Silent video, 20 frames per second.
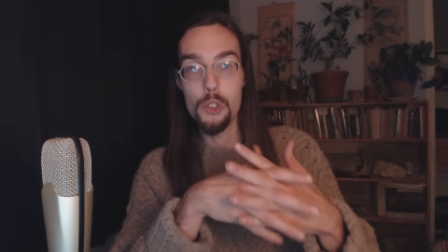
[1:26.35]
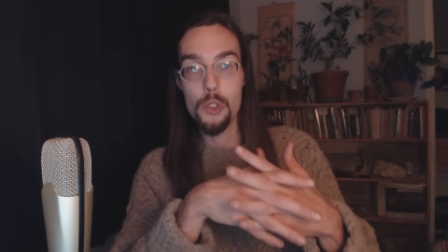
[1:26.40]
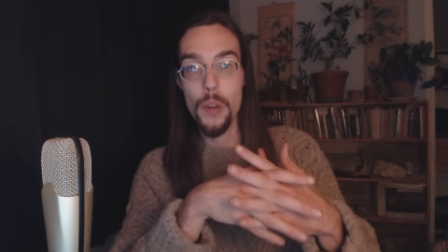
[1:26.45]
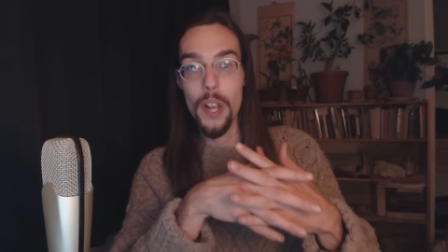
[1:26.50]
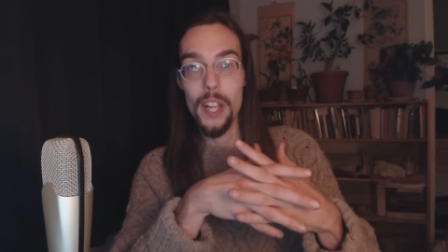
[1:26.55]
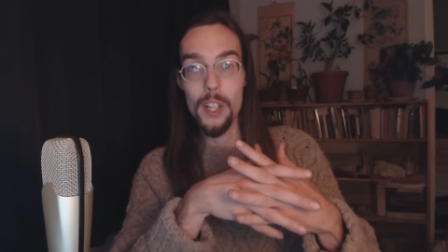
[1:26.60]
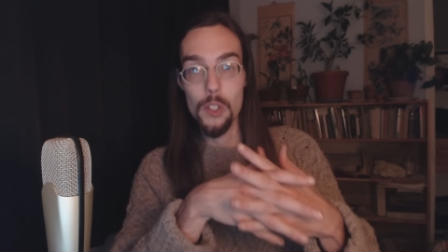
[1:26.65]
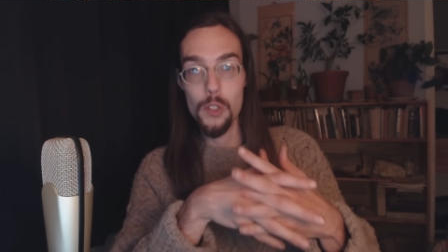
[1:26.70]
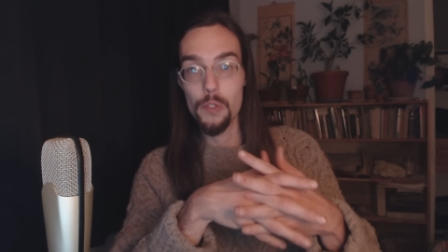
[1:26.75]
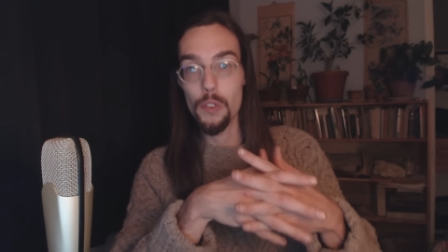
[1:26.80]

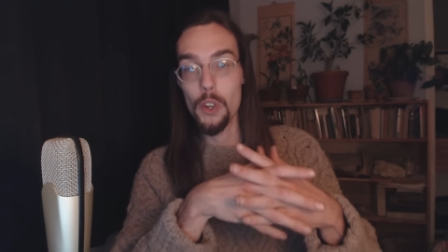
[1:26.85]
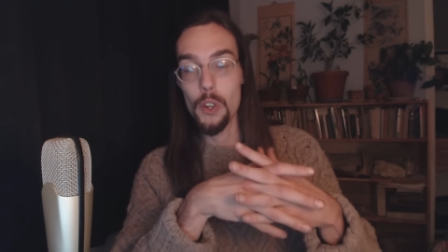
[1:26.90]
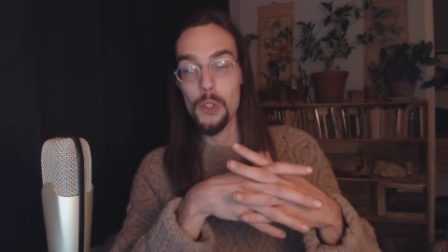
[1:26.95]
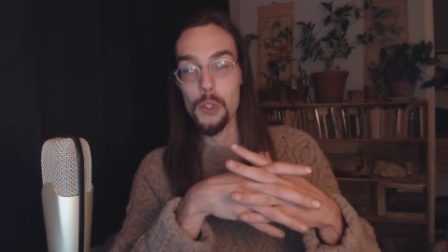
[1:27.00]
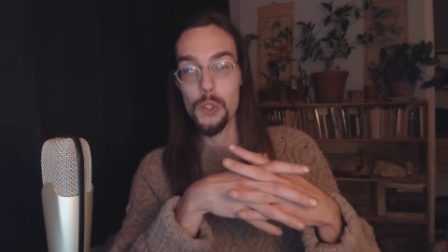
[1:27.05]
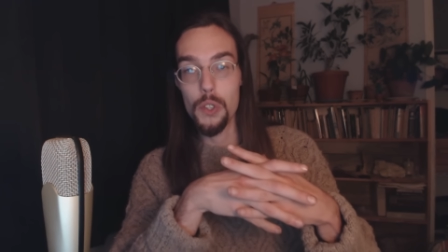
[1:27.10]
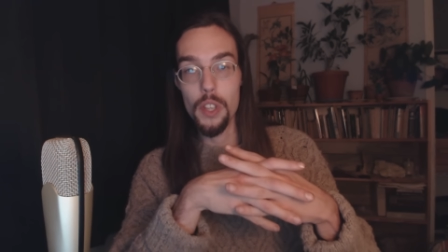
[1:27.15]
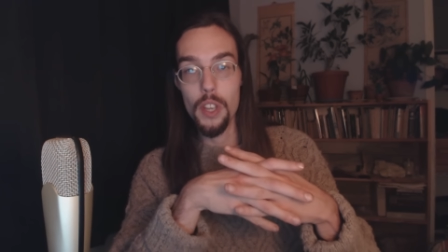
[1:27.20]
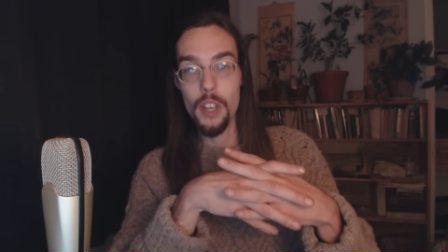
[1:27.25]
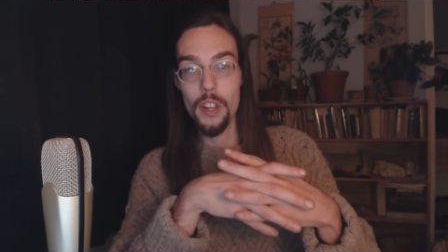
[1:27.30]

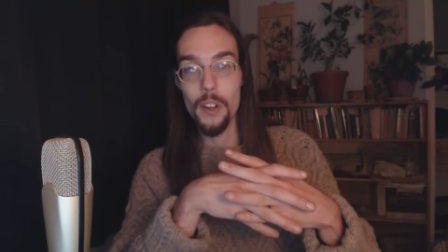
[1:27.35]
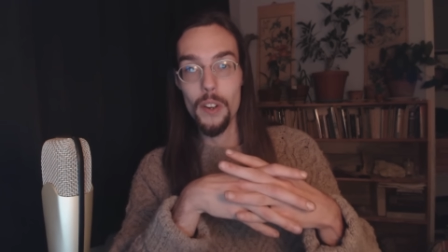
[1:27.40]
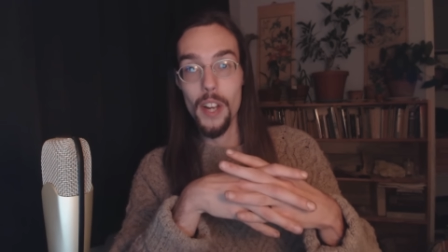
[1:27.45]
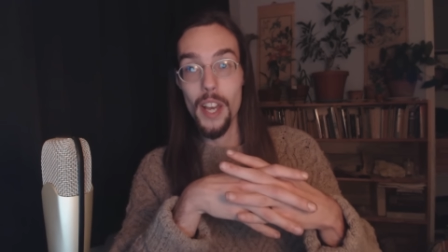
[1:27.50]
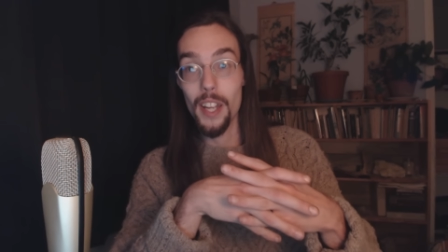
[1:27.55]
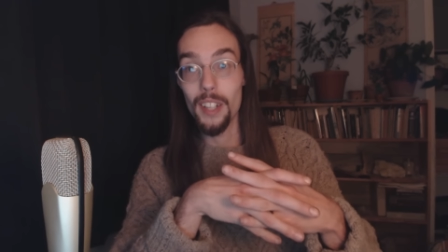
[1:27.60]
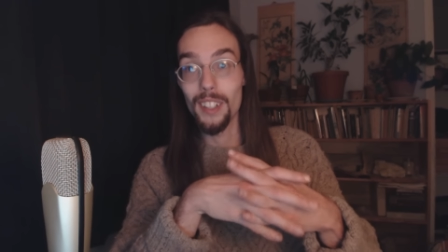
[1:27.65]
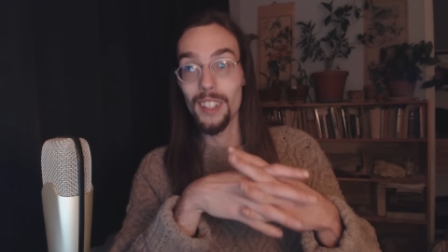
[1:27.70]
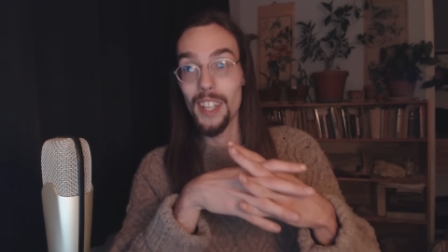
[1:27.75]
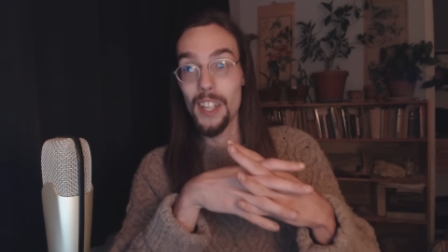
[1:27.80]
transverse the
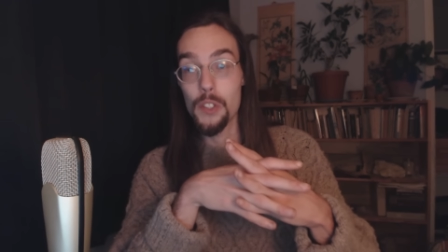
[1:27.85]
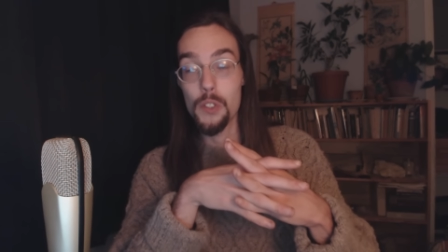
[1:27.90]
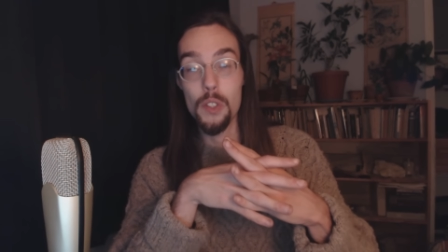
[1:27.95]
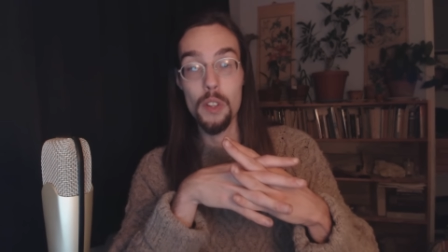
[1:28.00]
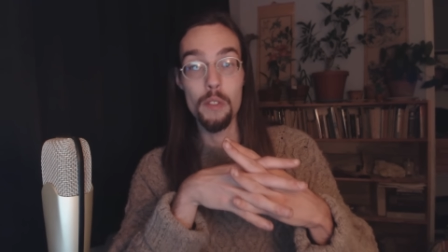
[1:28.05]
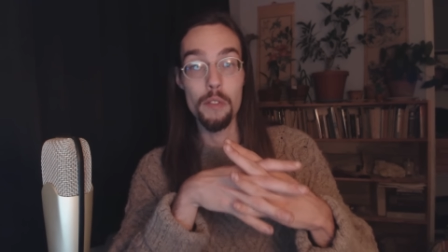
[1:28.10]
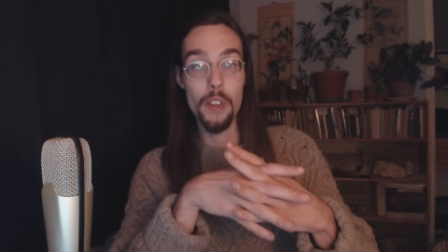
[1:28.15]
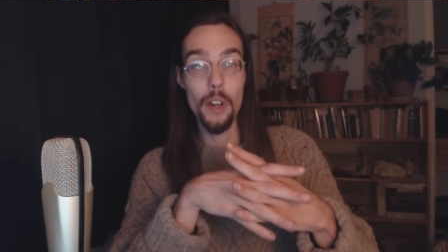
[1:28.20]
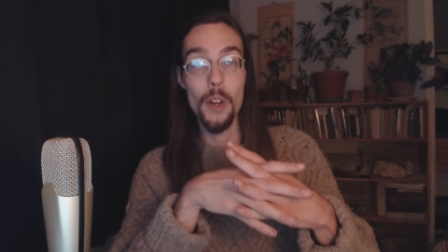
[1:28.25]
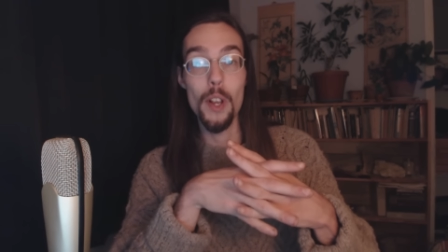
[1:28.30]
internet unless
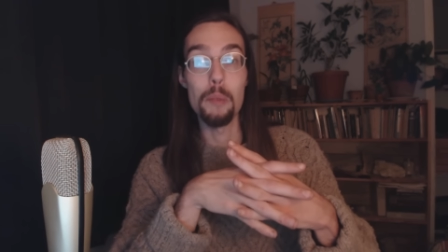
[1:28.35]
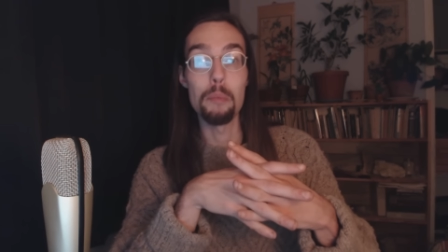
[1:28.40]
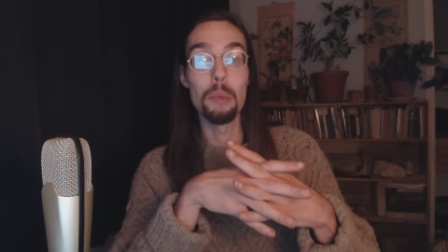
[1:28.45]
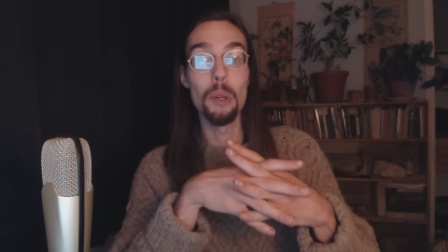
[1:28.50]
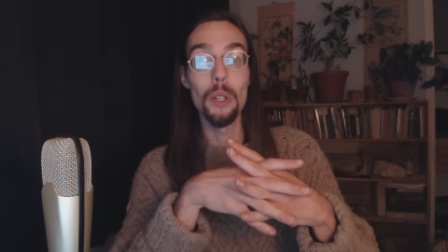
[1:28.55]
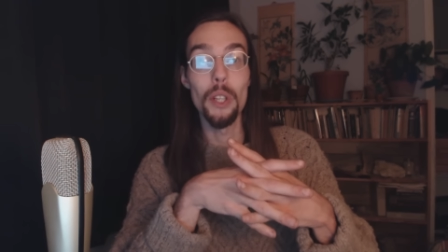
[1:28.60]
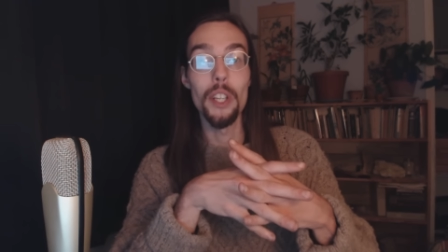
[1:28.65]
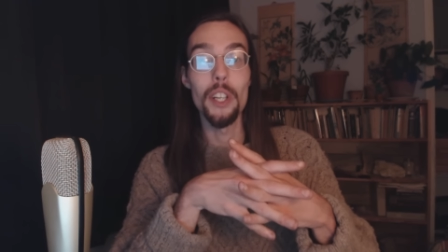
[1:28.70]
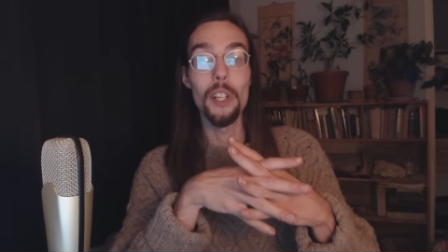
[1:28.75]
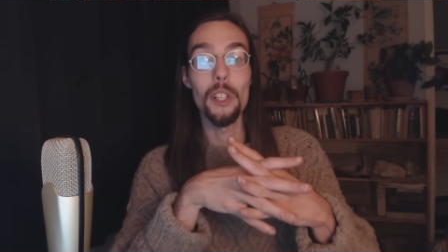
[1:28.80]
they're very
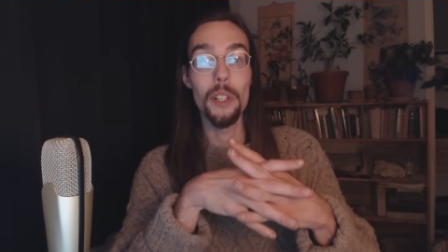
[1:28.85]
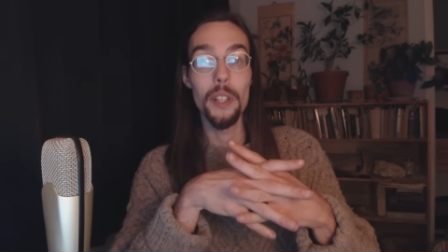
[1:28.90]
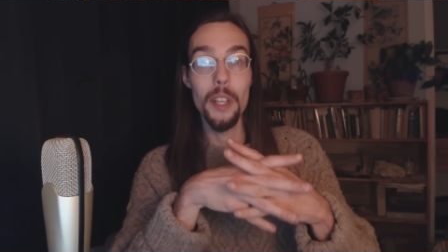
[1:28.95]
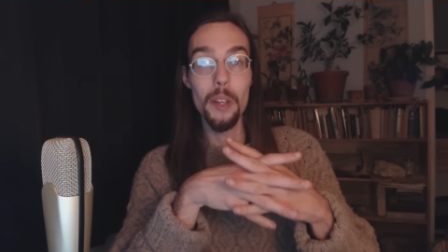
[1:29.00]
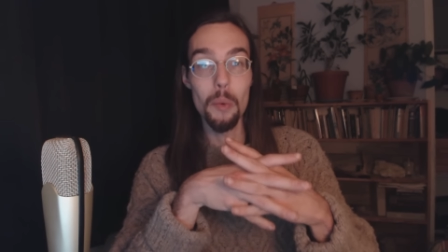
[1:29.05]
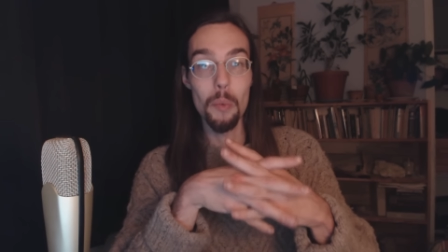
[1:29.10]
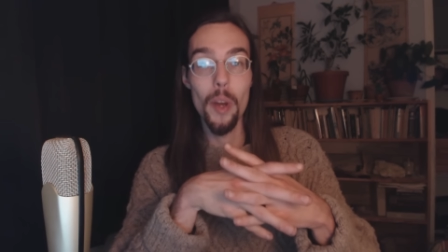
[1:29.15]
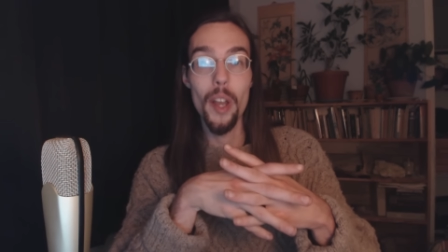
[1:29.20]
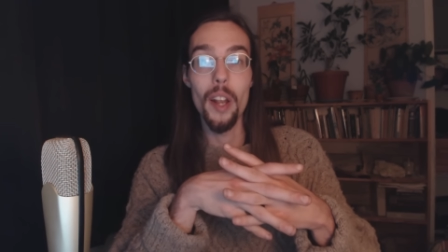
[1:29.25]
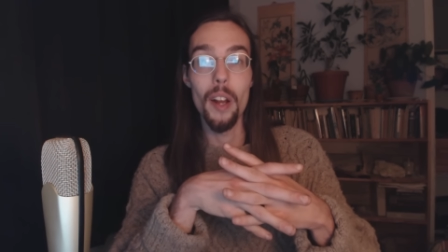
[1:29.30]

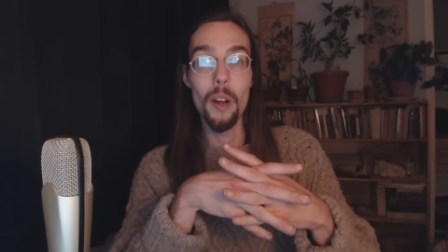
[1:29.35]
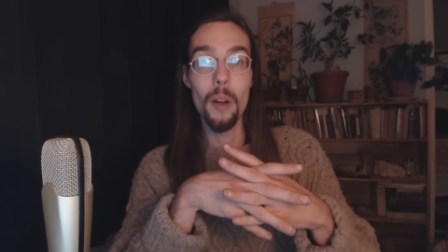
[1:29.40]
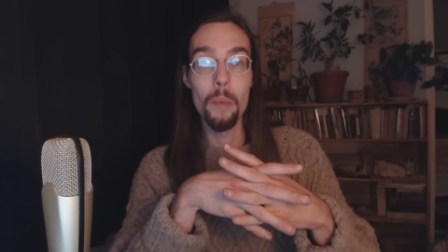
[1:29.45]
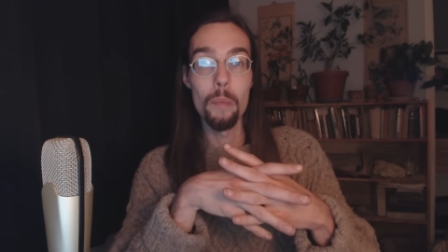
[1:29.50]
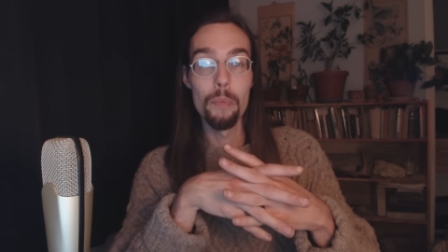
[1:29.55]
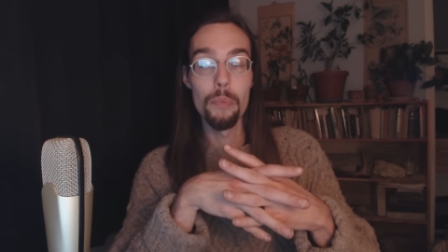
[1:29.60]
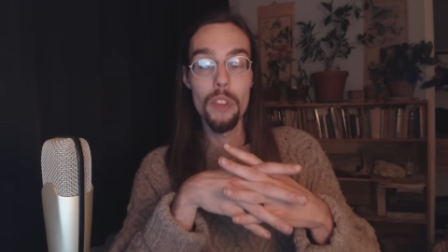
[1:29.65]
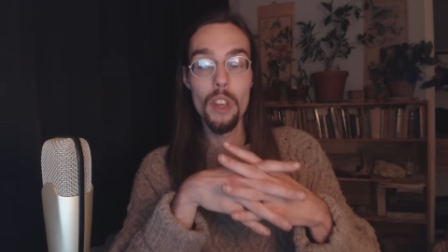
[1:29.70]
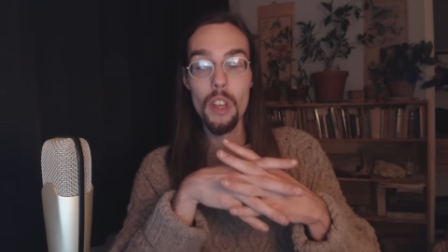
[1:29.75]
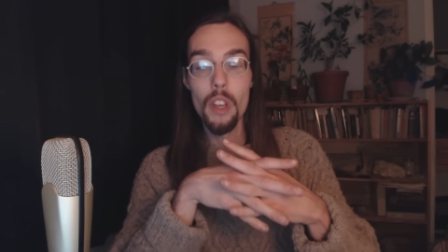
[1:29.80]
politically aware